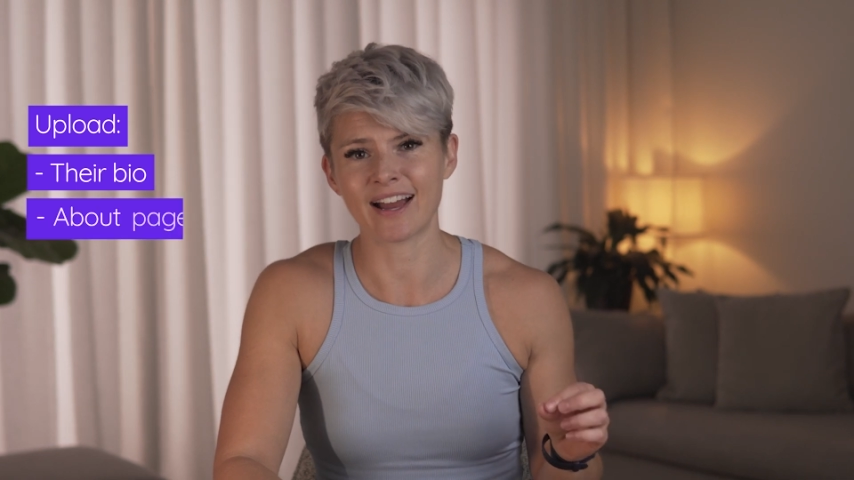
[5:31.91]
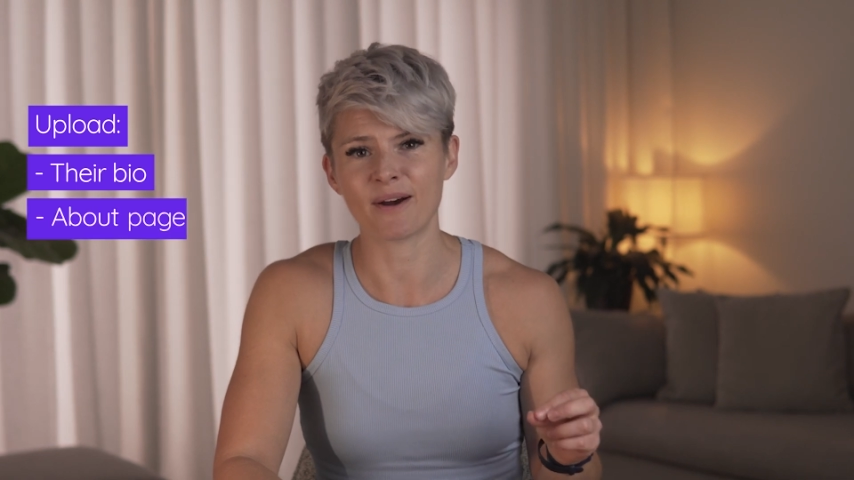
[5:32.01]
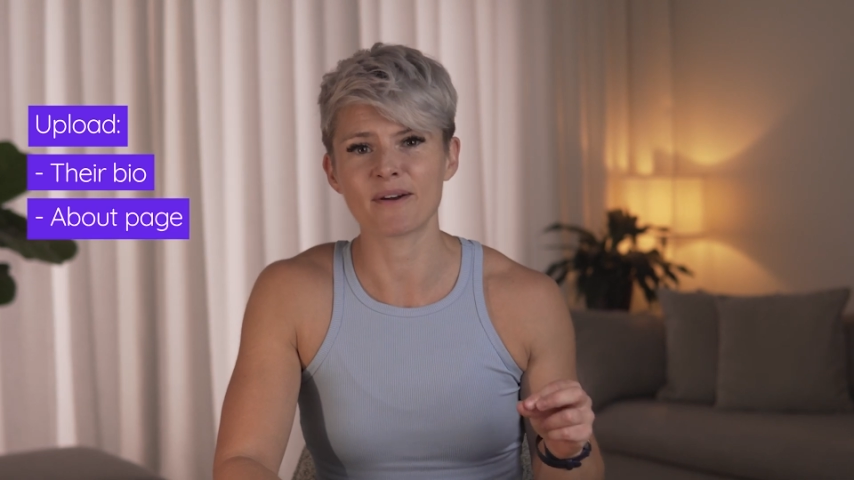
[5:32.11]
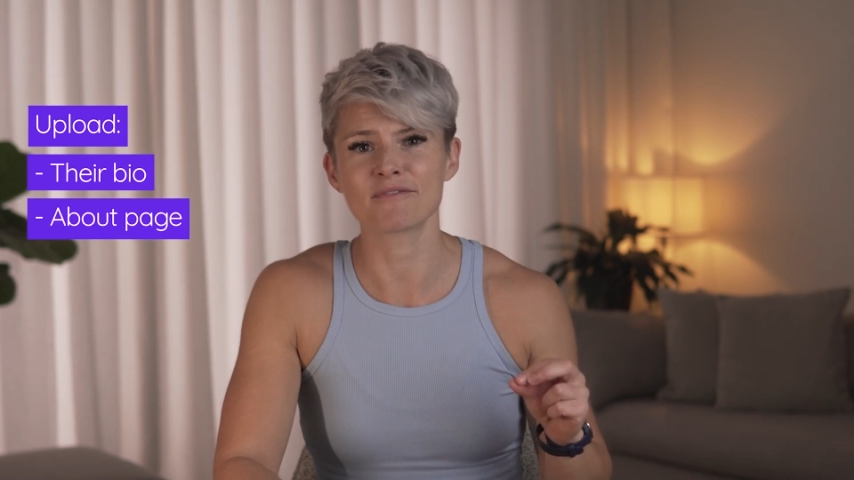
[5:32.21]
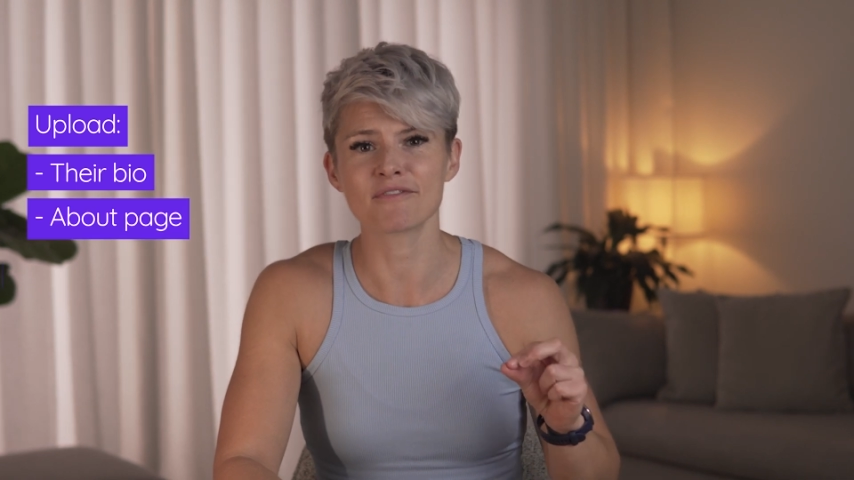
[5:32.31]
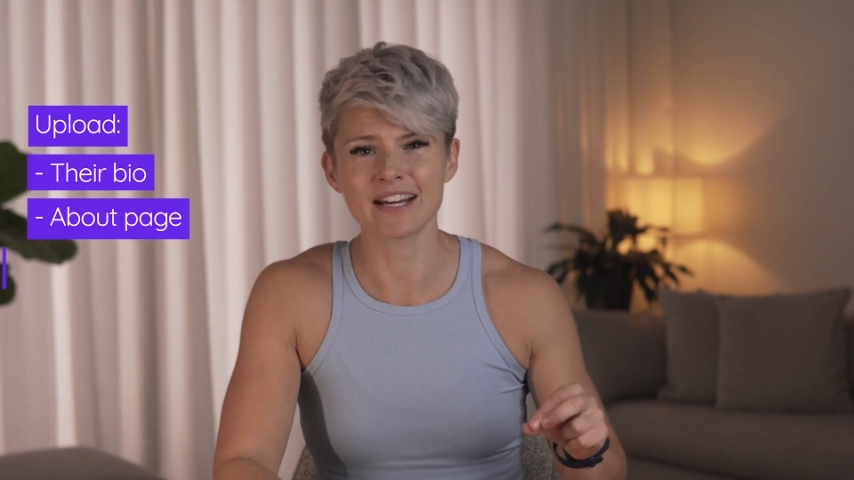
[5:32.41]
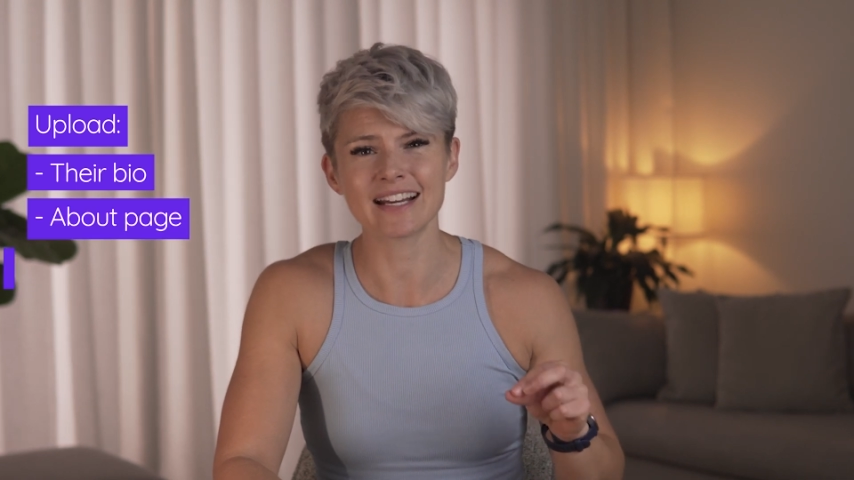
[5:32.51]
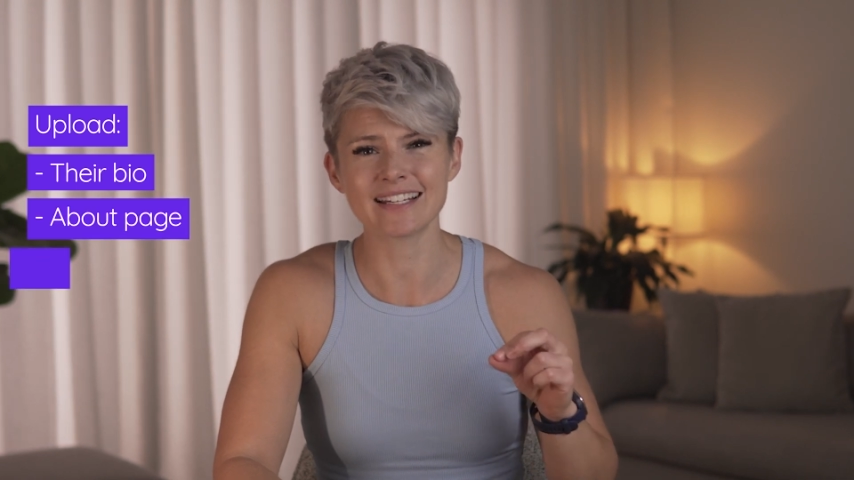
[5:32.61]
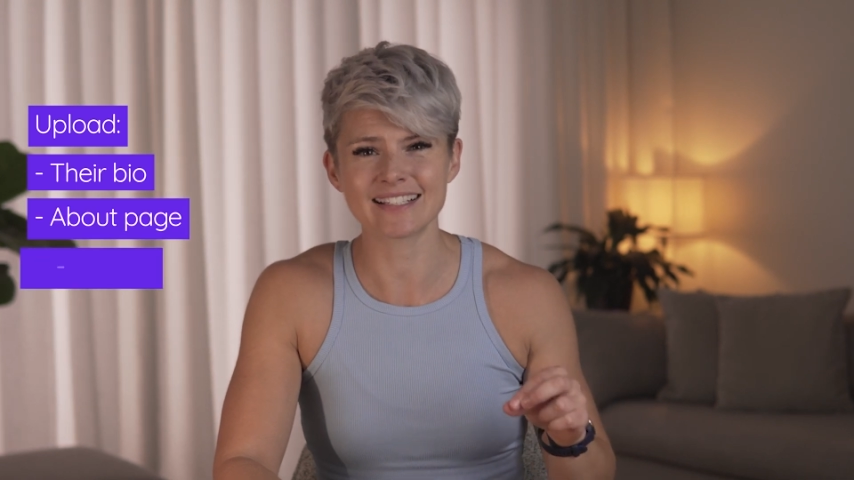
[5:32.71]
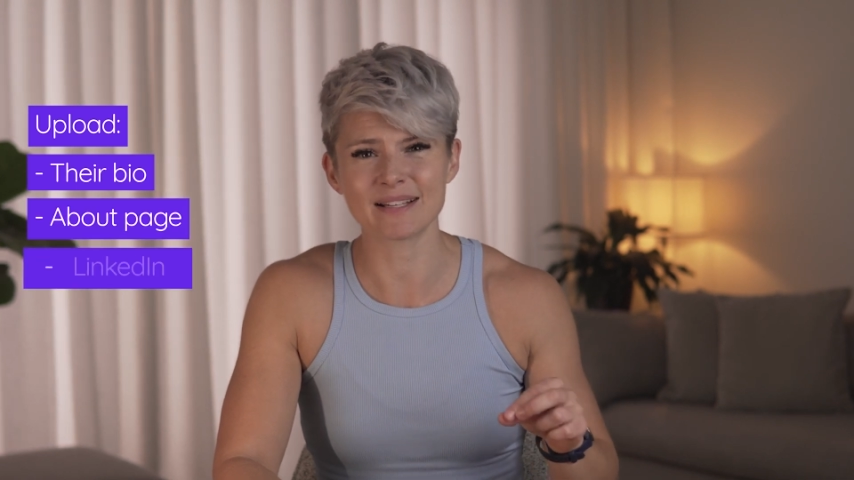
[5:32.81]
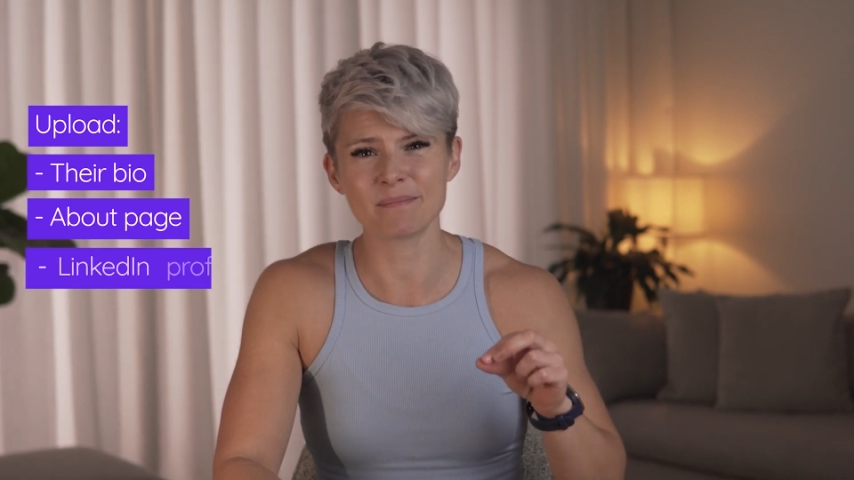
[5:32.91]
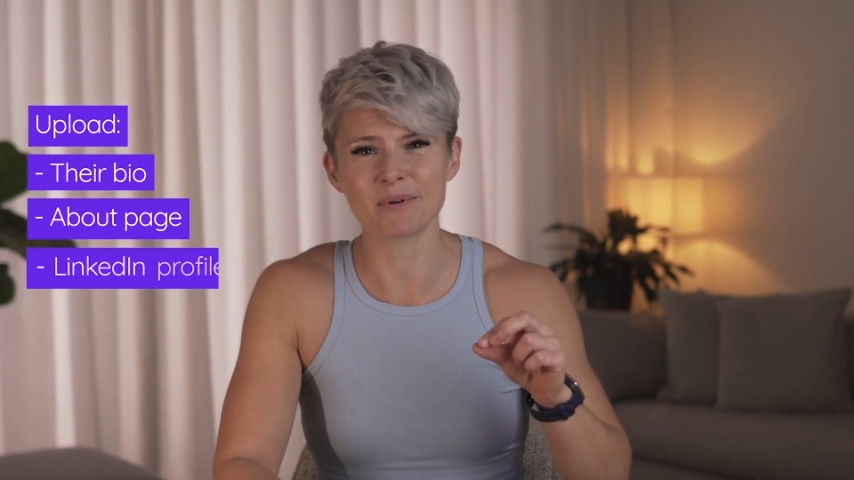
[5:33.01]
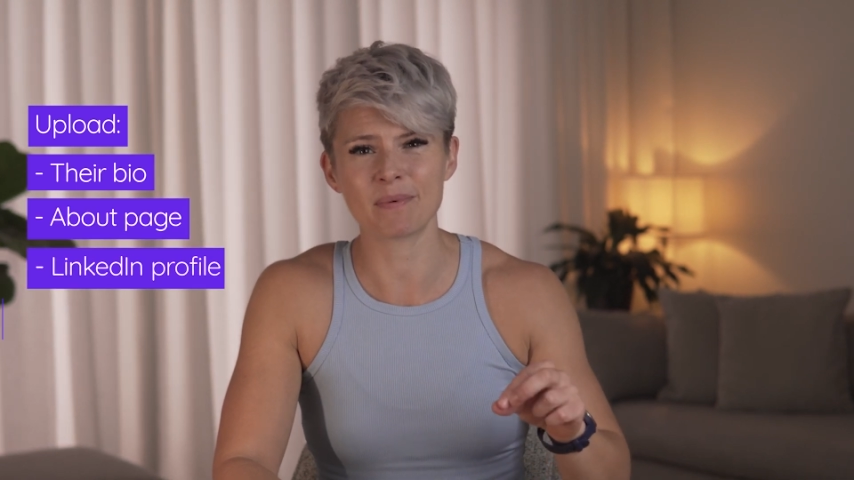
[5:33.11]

now of really simple